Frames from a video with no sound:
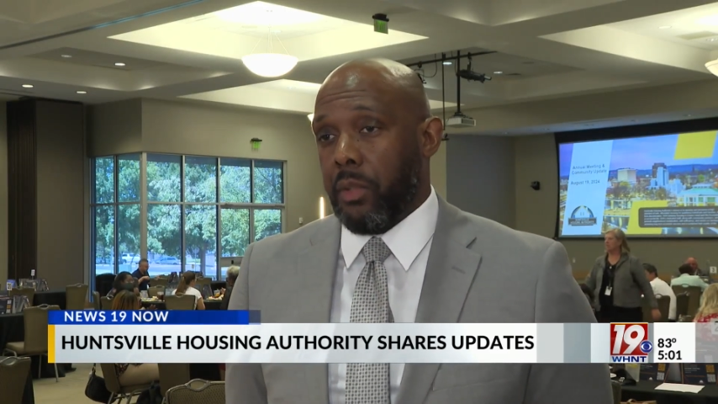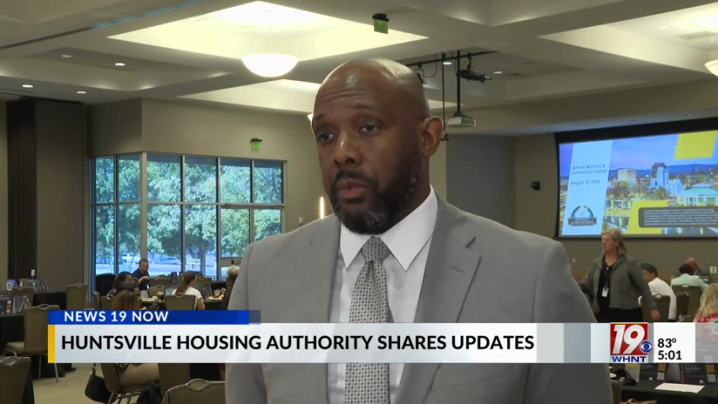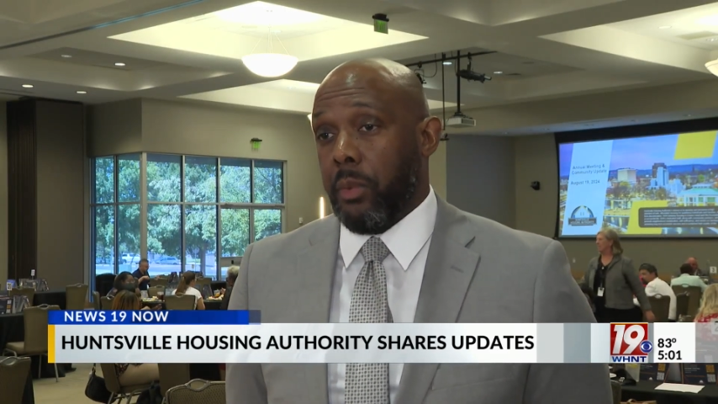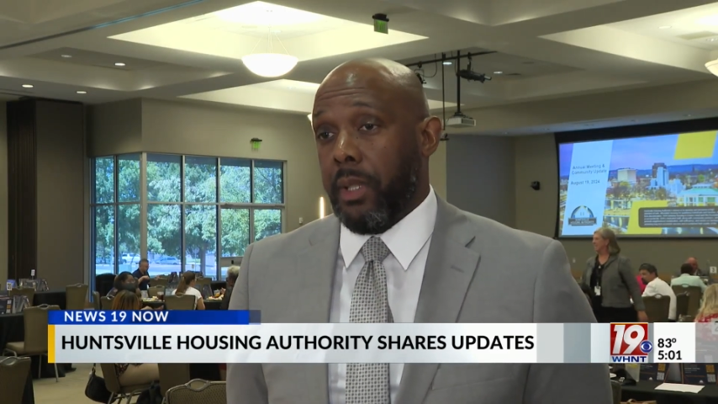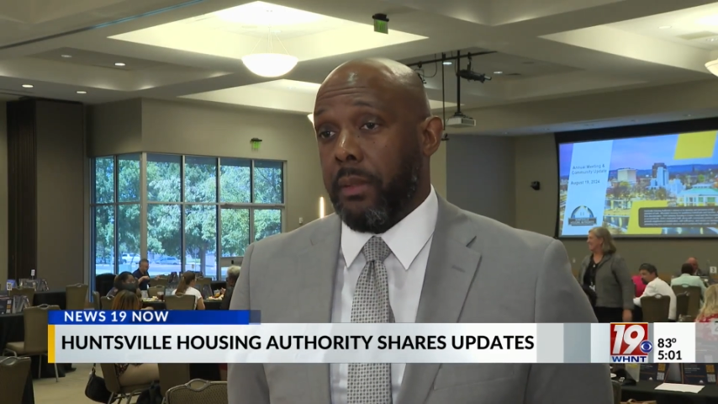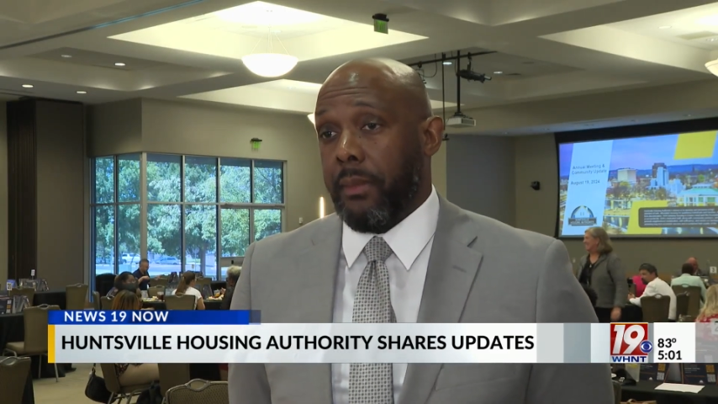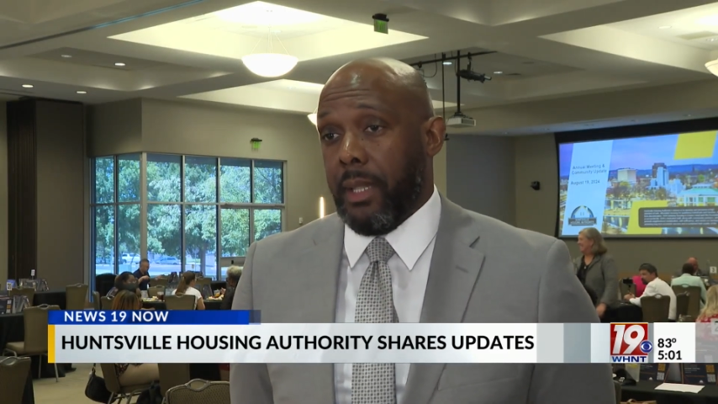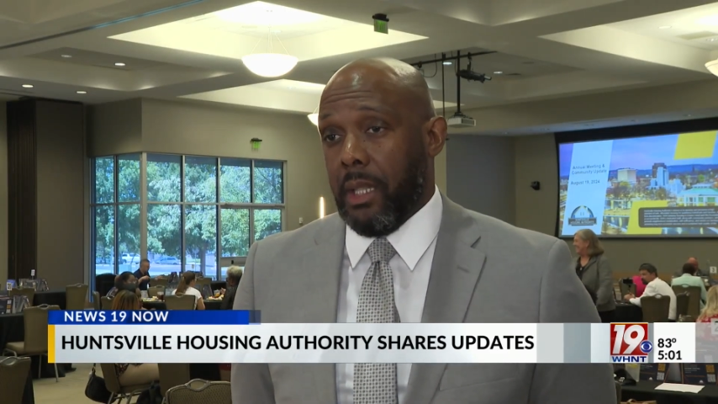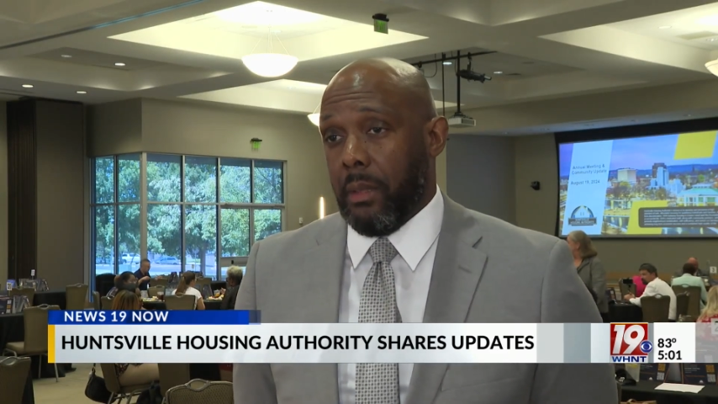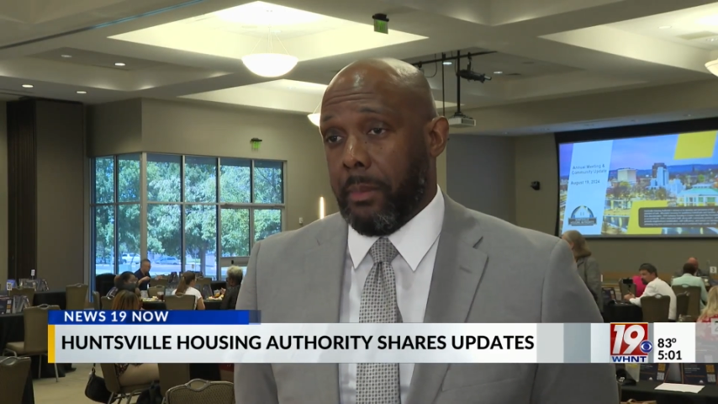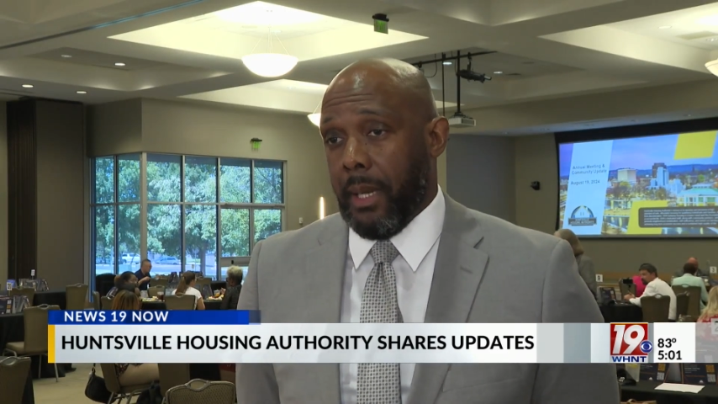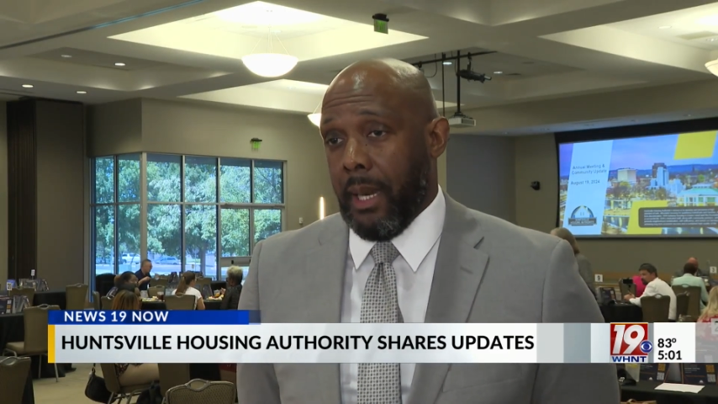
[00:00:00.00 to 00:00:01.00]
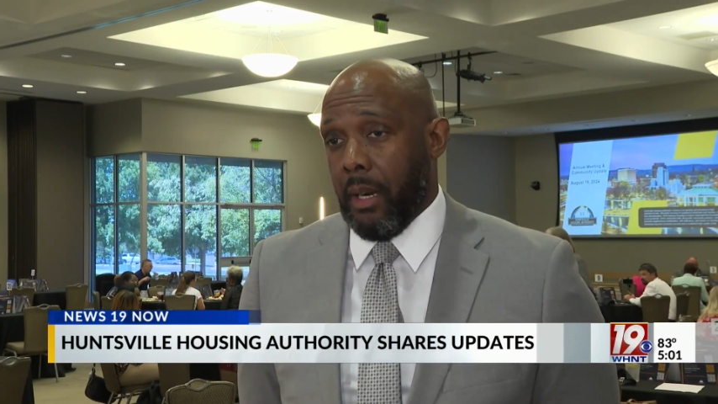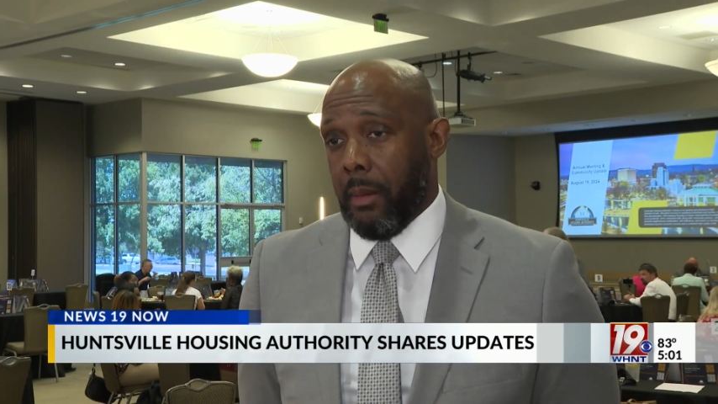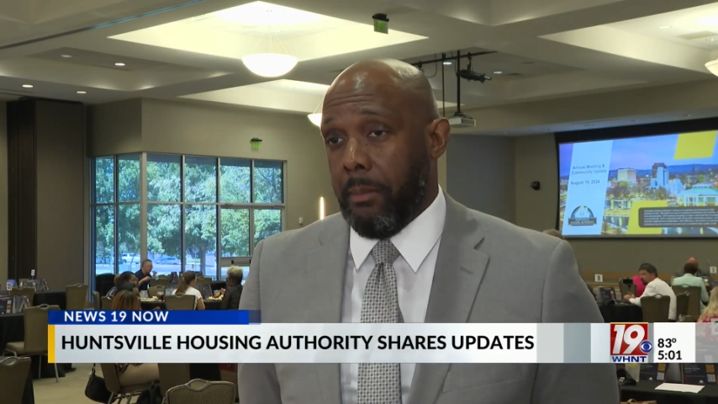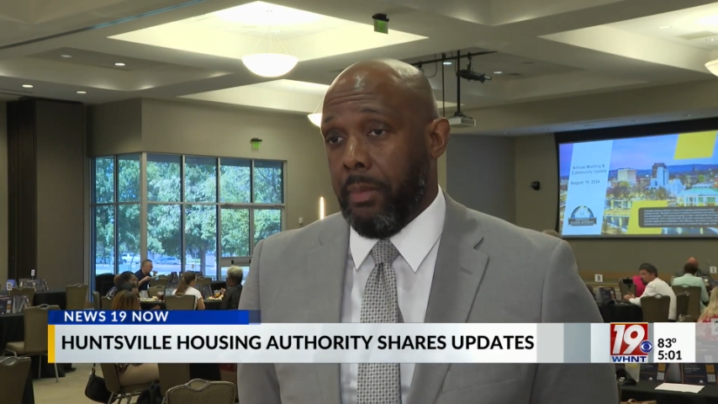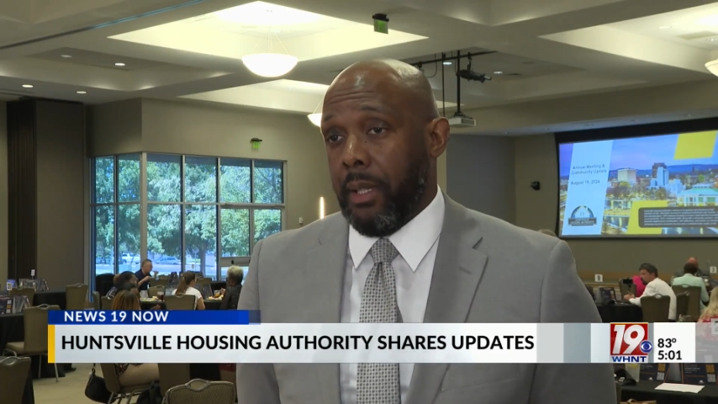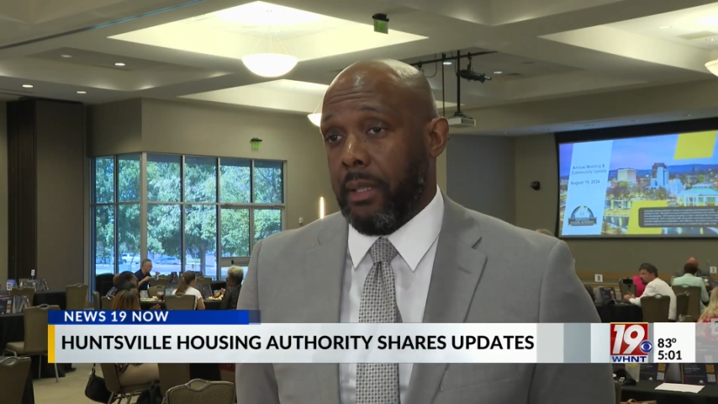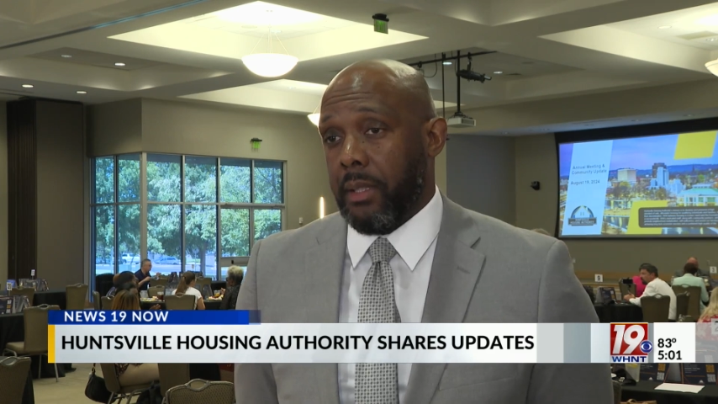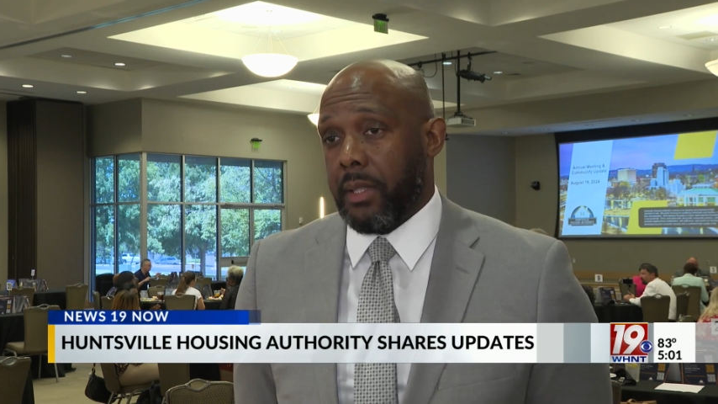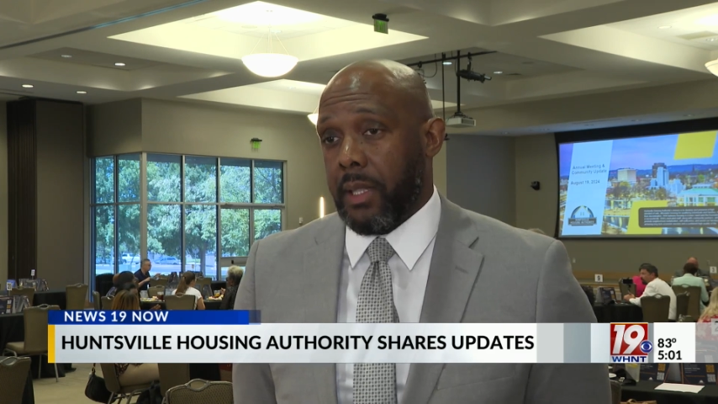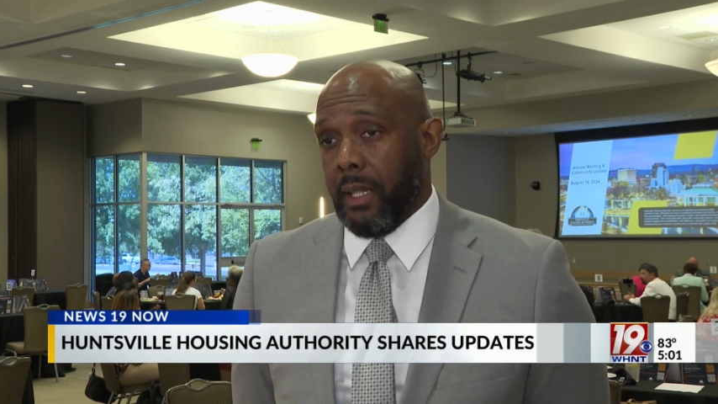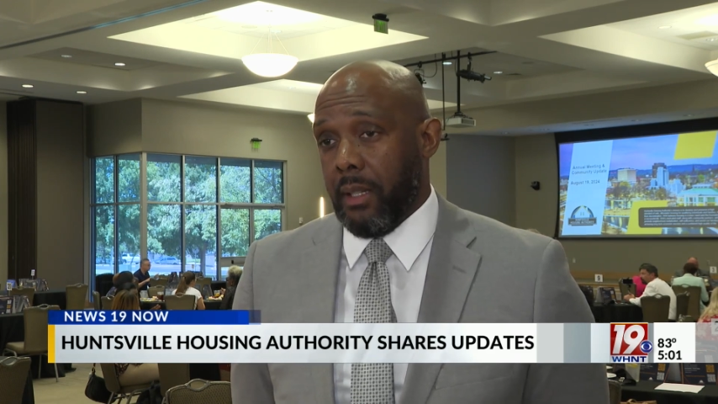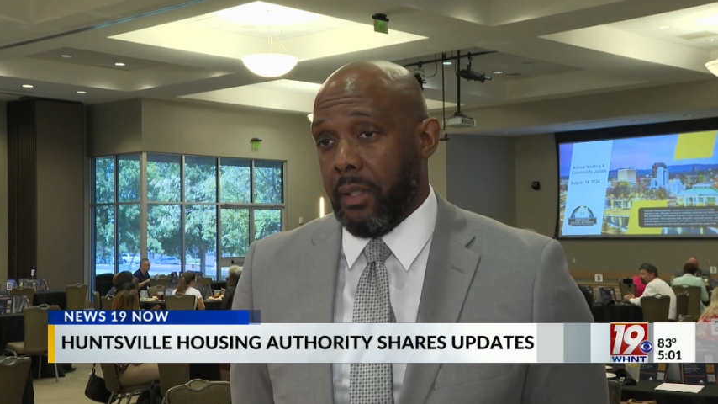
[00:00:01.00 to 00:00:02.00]
to redevelop our Butler
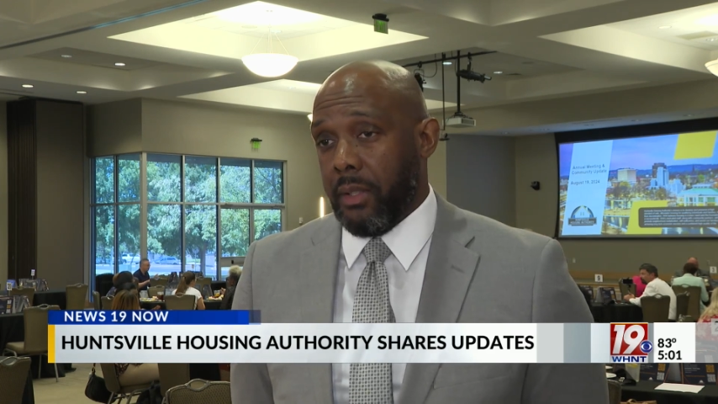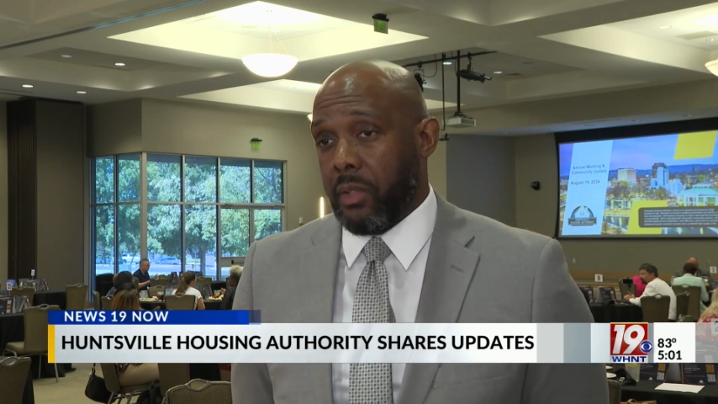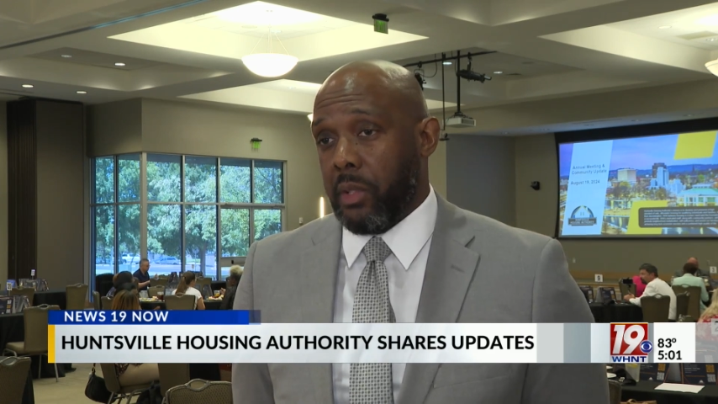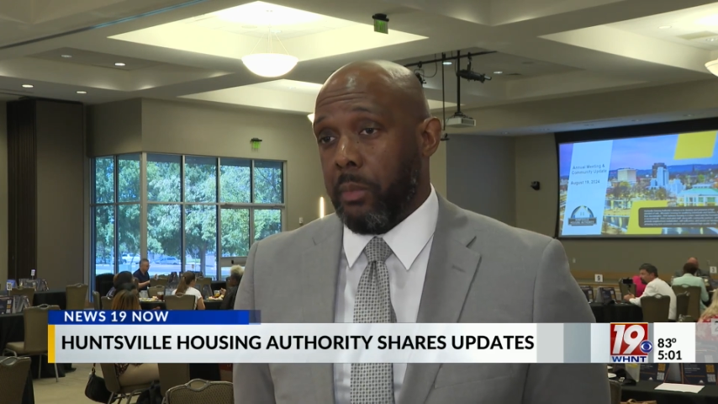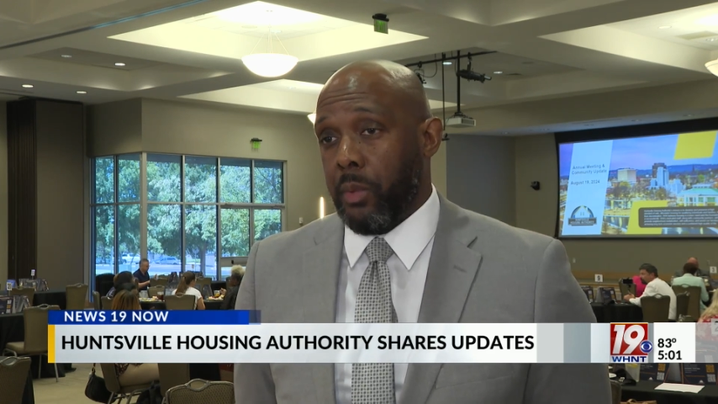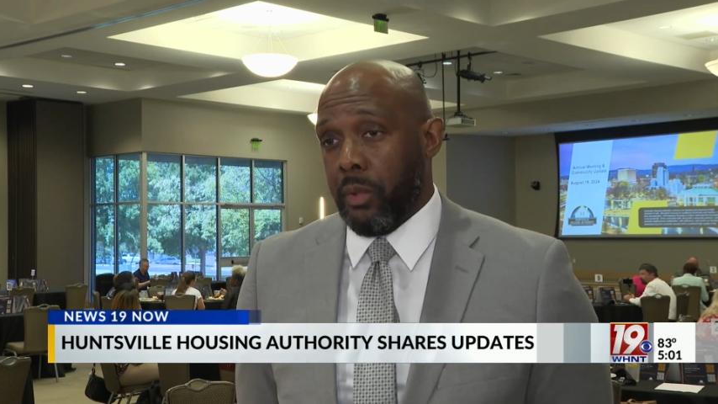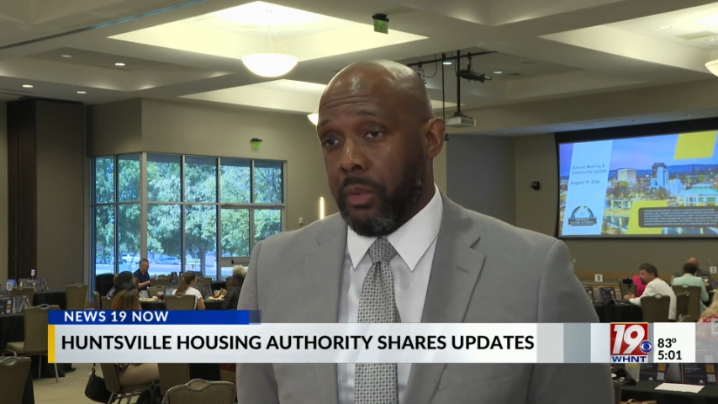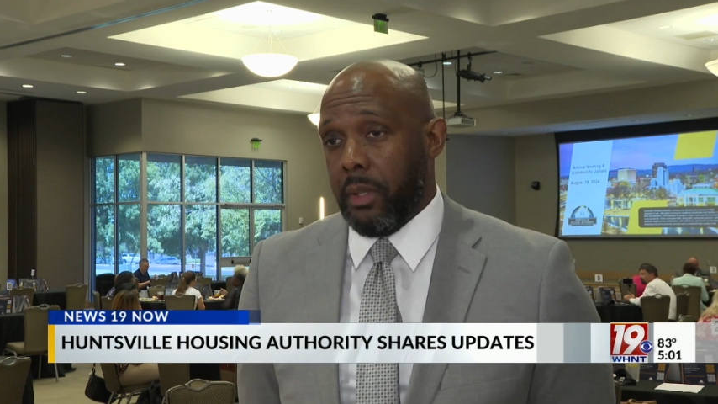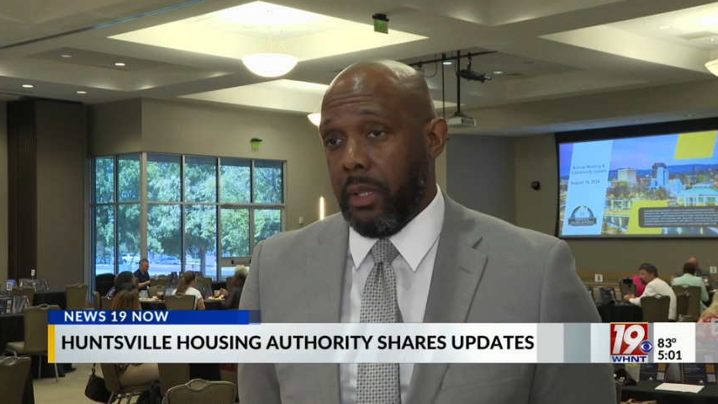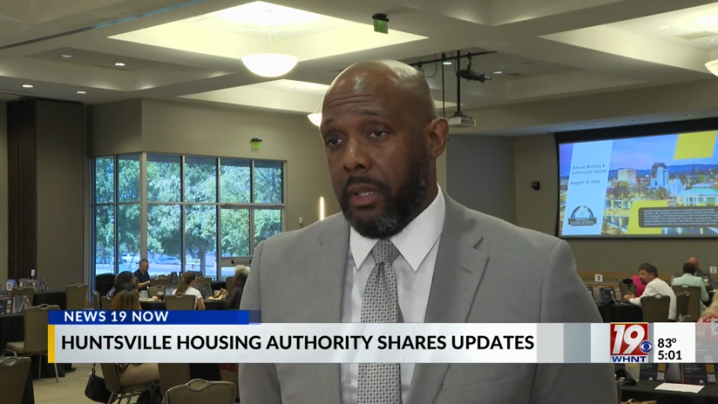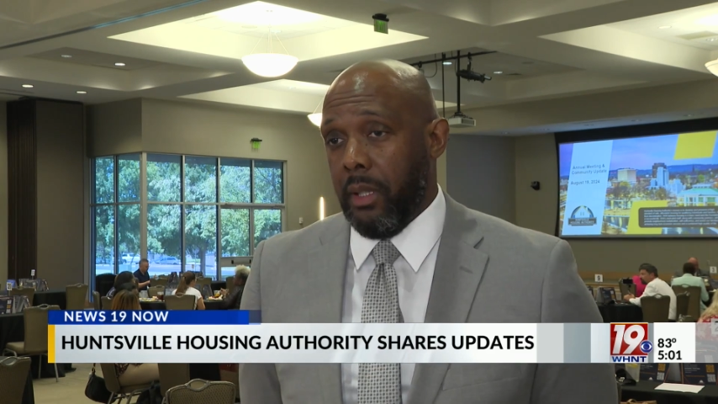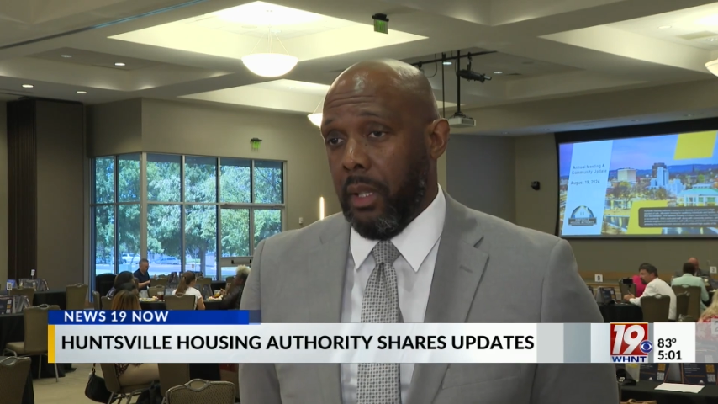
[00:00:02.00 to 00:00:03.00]
Terrace community,